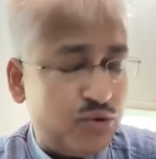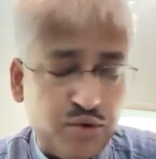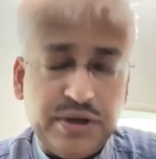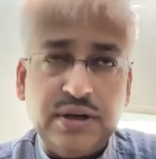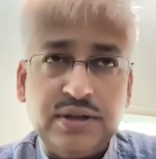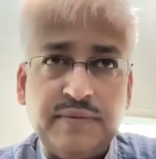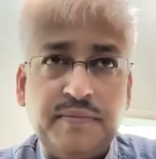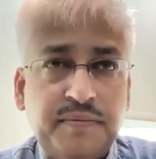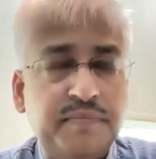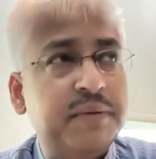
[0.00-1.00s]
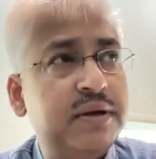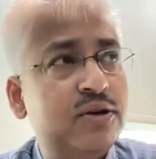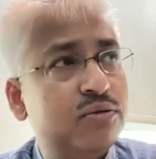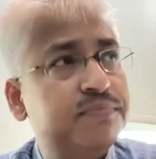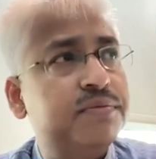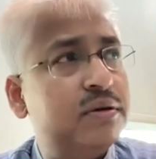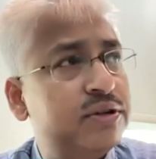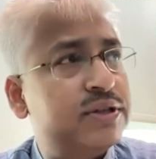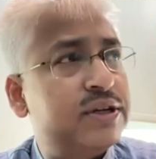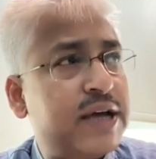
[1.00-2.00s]
years and maybe
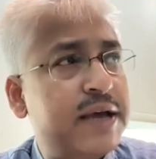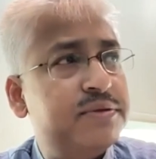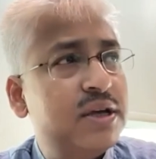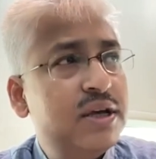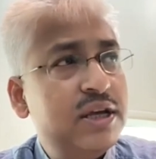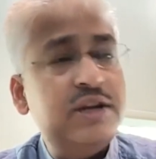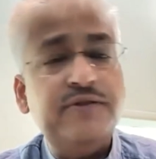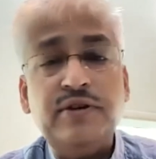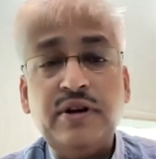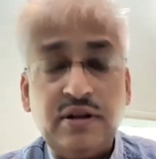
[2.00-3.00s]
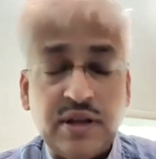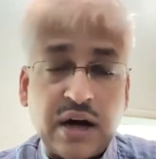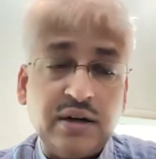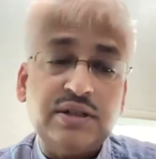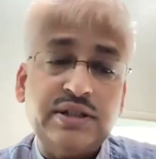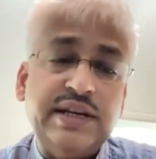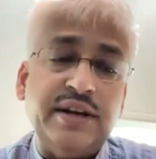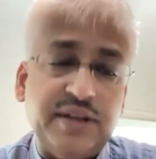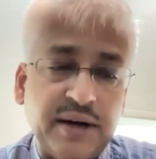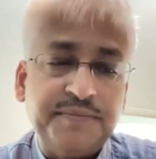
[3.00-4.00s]
recent times in the
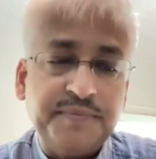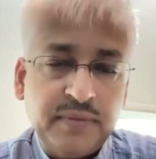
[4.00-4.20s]
undersea area.